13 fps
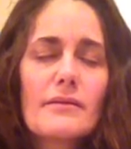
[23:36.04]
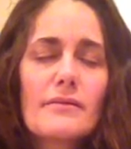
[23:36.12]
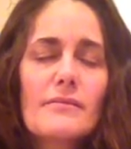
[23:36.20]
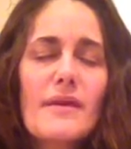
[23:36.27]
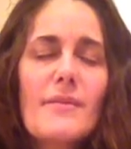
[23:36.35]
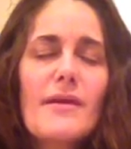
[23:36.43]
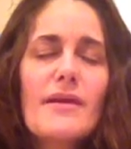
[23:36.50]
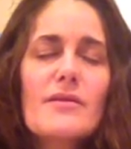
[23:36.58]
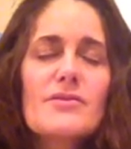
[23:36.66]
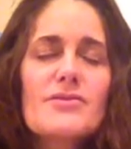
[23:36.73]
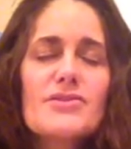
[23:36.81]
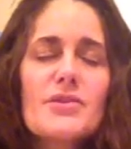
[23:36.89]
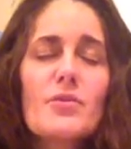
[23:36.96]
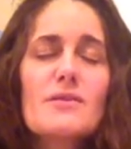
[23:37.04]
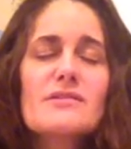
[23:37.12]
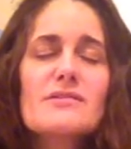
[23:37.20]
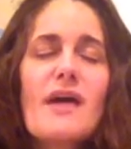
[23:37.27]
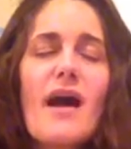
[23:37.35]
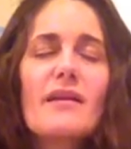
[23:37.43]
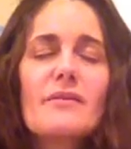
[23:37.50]
Maybe he or she was
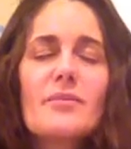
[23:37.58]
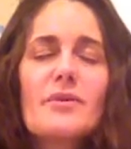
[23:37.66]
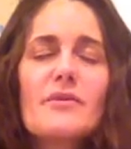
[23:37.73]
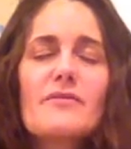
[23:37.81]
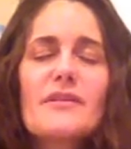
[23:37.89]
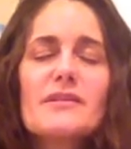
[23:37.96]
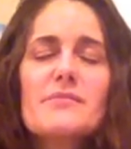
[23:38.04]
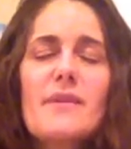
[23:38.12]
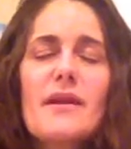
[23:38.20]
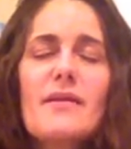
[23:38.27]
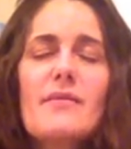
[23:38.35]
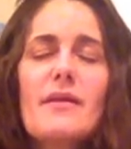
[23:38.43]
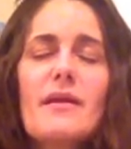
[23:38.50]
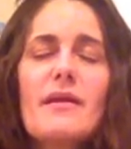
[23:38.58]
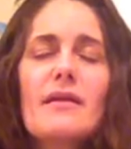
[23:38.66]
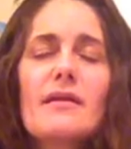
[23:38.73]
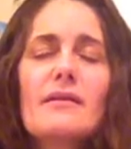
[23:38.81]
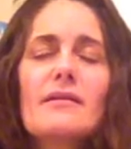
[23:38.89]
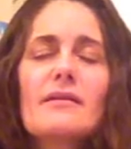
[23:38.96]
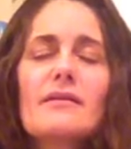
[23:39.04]
not a perfect baby,
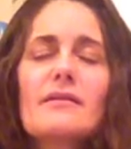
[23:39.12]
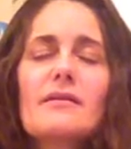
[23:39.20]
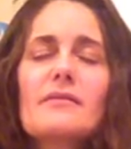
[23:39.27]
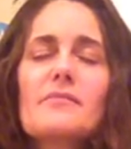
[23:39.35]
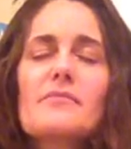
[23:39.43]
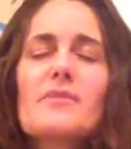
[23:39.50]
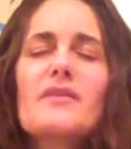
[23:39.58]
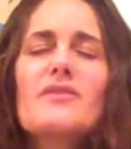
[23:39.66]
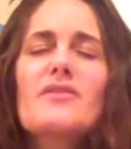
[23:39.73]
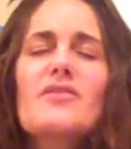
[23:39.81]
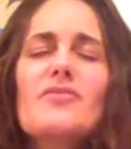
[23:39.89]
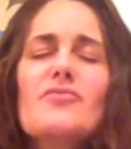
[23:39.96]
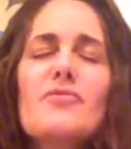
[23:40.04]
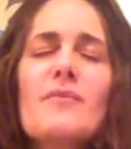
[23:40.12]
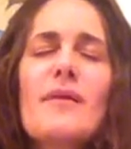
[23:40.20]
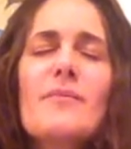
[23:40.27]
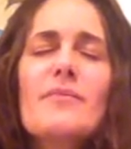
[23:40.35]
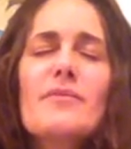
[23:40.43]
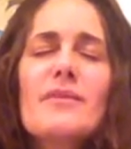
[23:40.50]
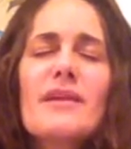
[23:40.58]
but
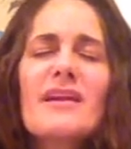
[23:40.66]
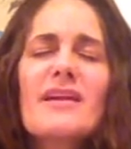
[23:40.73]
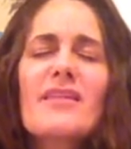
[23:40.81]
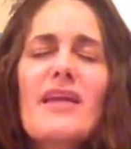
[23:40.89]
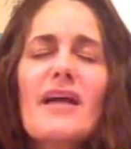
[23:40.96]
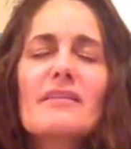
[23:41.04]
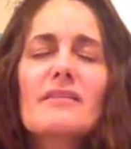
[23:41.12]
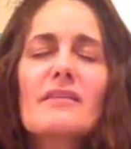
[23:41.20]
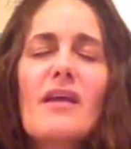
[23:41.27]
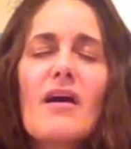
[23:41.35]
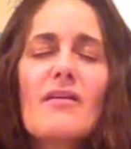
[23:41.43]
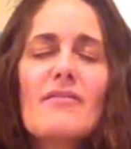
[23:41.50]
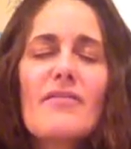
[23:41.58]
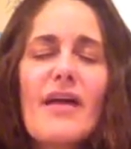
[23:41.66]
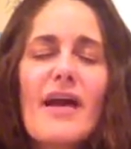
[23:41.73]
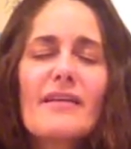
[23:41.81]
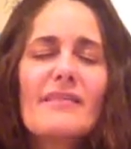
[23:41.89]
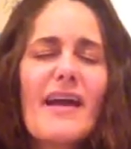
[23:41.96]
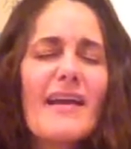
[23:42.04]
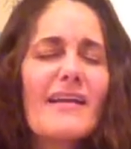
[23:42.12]
remembering that love, that
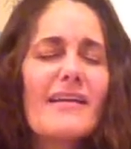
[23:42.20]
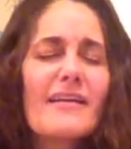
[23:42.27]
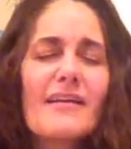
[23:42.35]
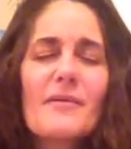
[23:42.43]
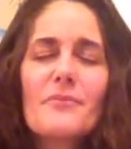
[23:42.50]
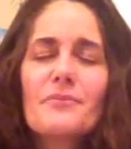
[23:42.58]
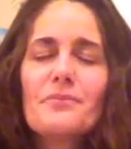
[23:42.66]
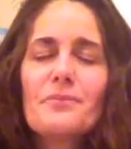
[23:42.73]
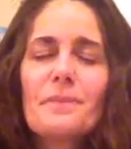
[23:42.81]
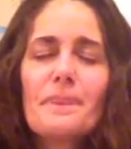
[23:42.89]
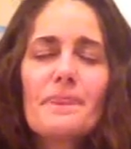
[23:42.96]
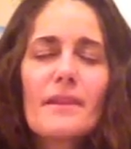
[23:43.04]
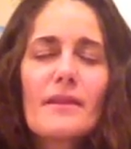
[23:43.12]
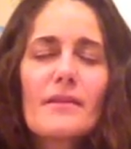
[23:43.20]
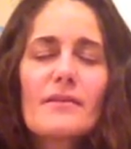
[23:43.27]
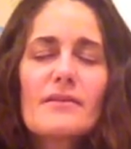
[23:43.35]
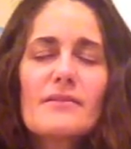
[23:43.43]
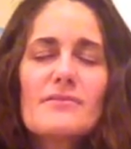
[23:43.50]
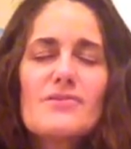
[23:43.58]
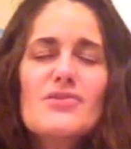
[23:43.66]
like
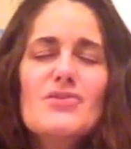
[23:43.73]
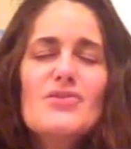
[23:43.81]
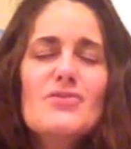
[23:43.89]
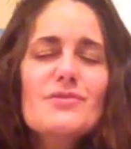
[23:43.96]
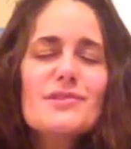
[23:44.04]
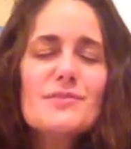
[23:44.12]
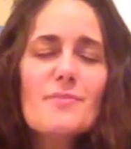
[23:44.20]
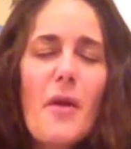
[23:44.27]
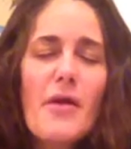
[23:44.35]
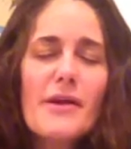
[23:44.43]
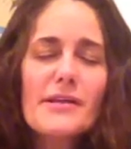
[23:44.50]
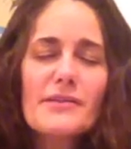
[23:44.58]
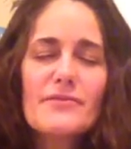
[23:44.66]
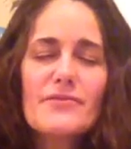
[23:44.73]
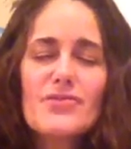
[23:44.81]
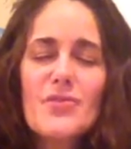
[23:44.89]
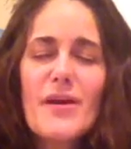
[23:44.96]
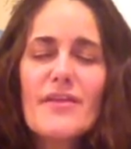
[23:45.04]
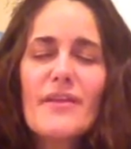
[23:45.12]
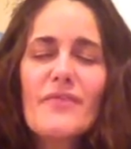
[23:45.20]
new sparkle of
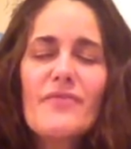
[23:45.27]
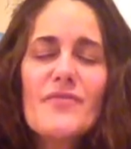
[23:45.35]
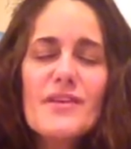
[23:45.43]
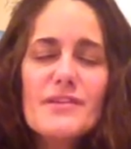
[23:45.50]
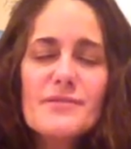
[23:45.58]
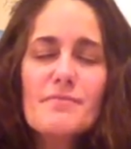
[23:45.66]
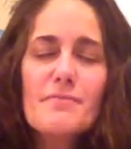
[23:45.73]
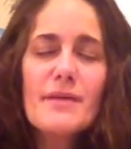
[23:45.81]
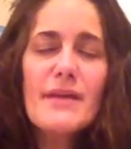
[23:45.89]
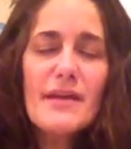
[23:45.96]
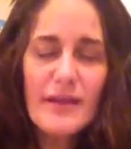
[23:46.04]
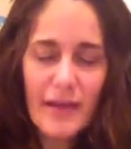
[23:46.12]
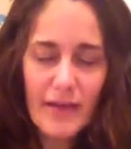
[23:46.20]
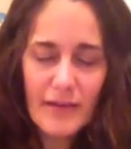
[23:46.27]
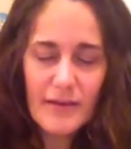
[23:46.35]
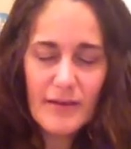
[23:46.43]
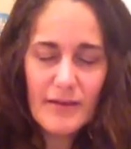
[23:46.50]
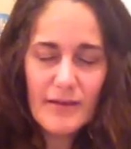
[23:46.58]
joy that this being